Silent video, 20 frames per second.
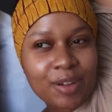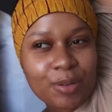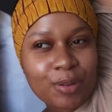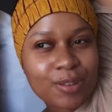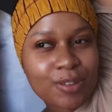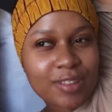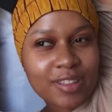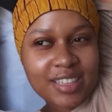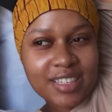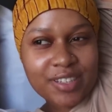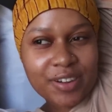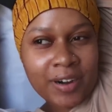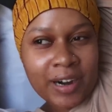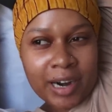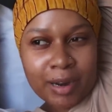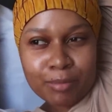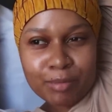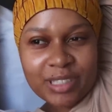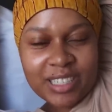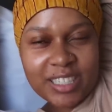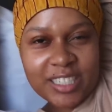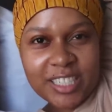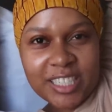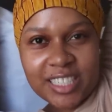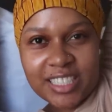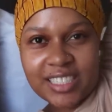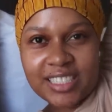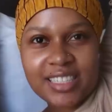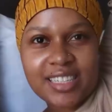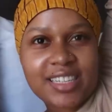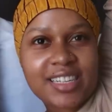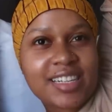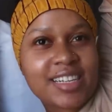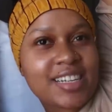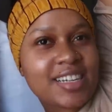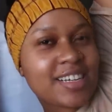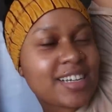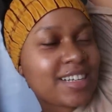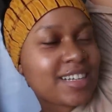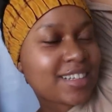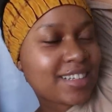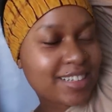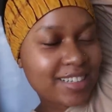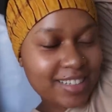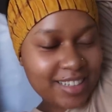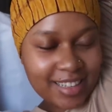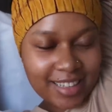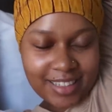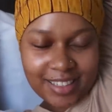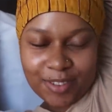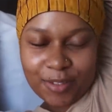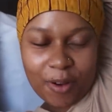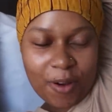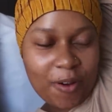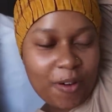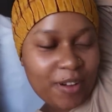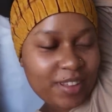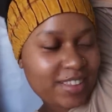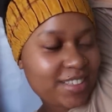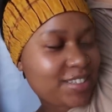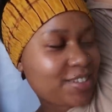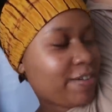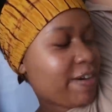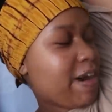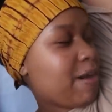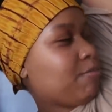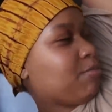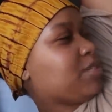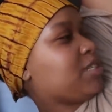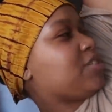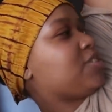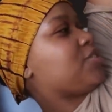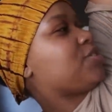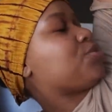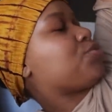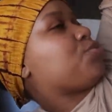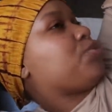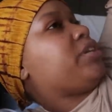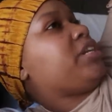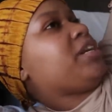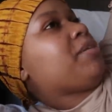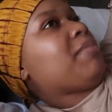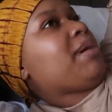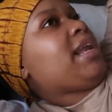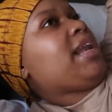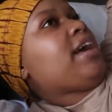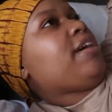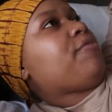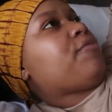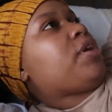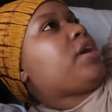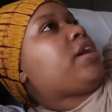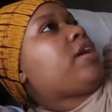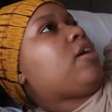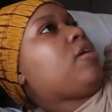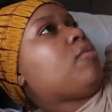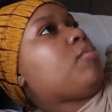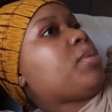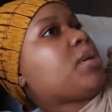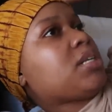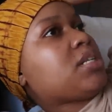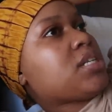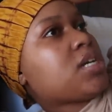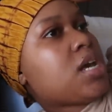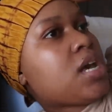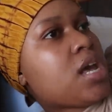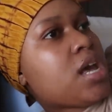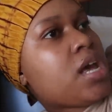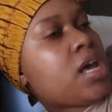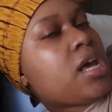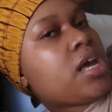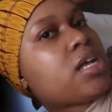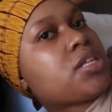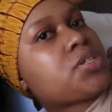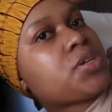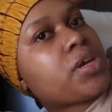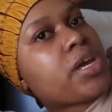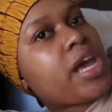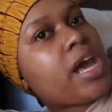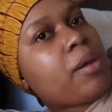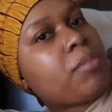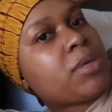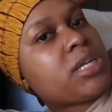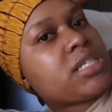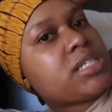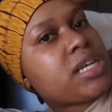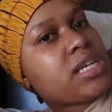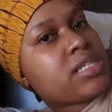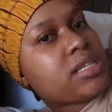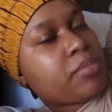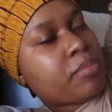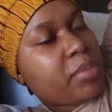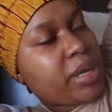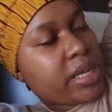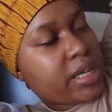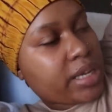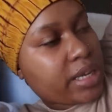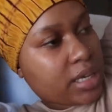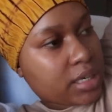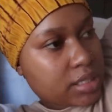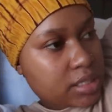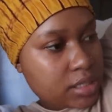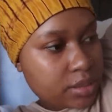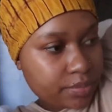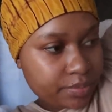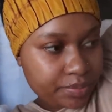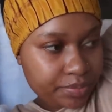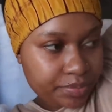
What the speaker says: also these cramps are just, yo, these cramps are just ruining my life right now, but it's okay. I'm gonna take some painkillers.